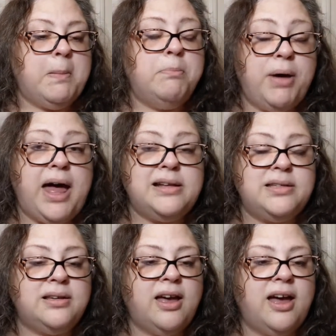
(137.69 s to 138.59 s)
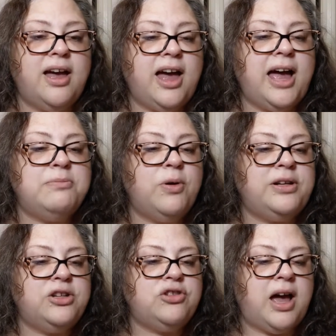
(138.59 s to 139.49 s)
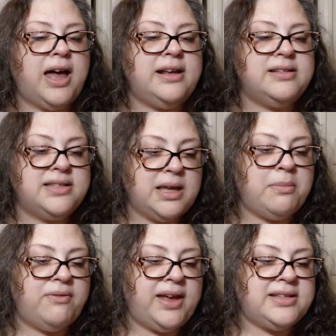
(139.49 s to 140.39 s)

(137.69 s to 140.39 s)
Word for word: But I'm going to try some of it.